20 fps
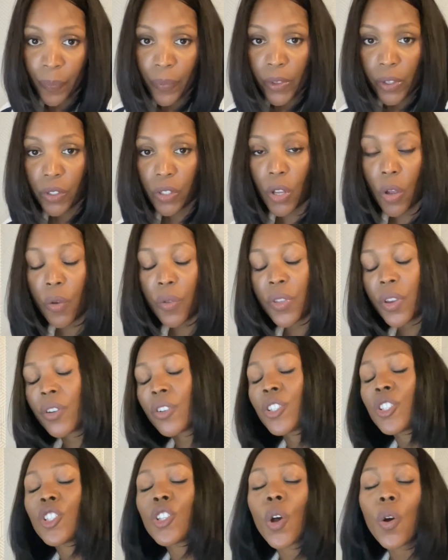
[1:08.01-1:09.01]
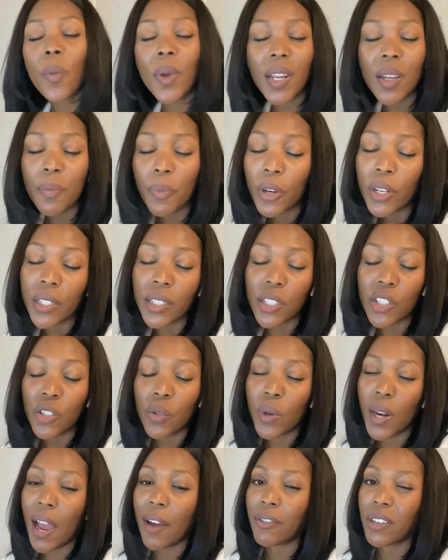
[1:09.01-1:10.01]
So there's so many books that you
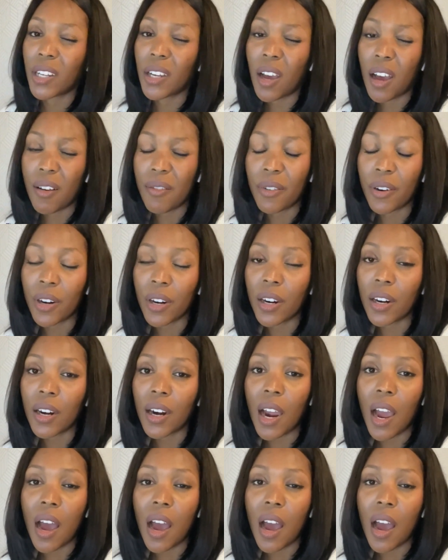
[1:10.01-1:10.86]
would have to cover